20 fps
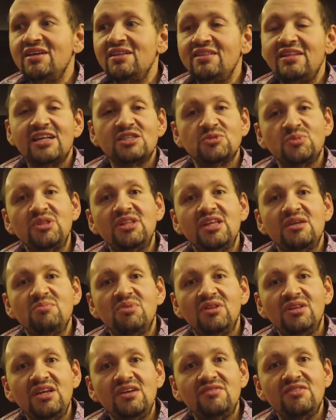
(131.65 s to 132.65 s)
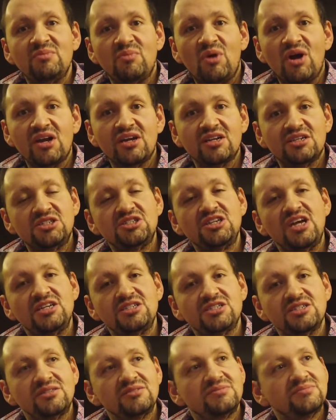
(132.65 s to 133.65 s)
that's when they believe the market is
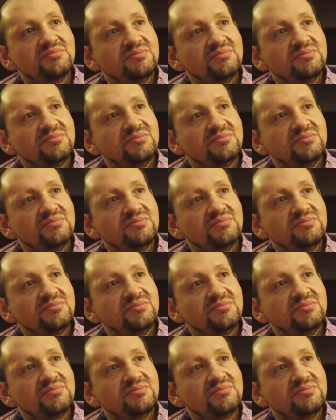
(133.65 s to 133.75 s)
changing.